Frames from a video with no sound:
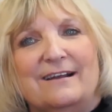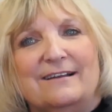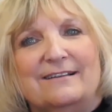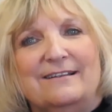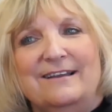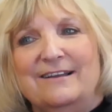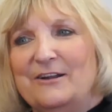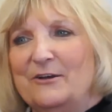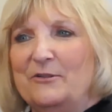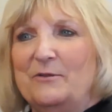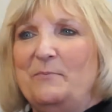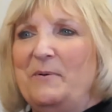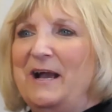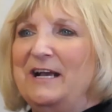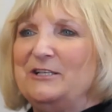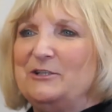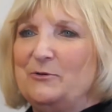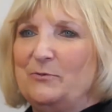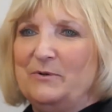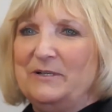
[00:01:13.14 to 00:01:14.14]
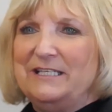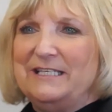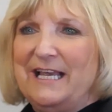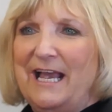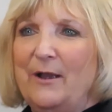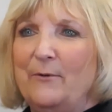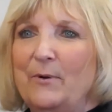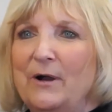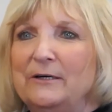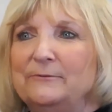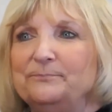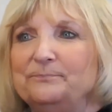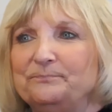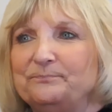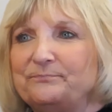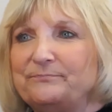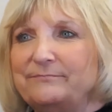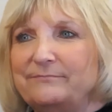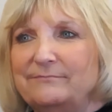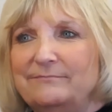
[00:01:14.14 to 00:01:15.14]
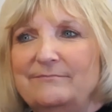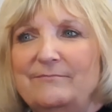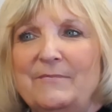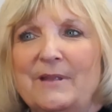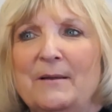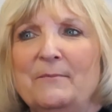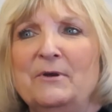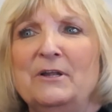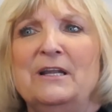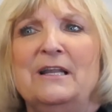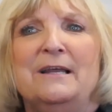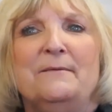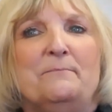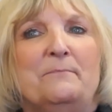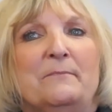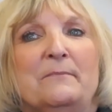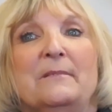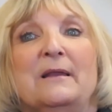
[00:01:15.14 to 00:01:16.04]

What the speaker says: the pastor would say, well, I'm going to let